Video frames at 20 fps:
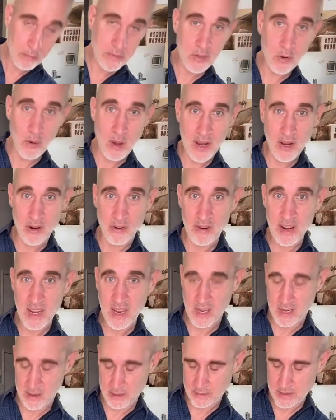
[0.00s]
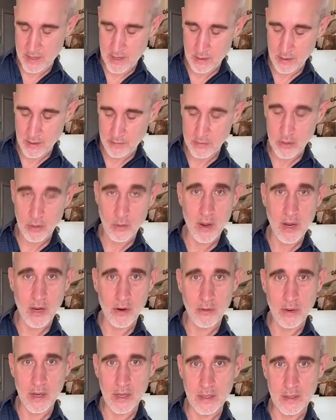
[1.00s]
was quite green. That left it
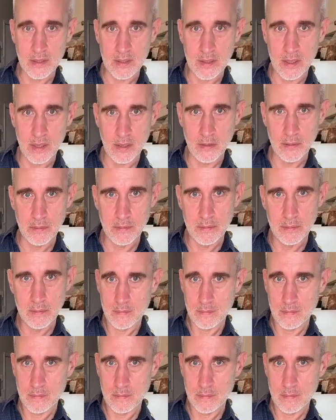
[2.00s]
quite green, so.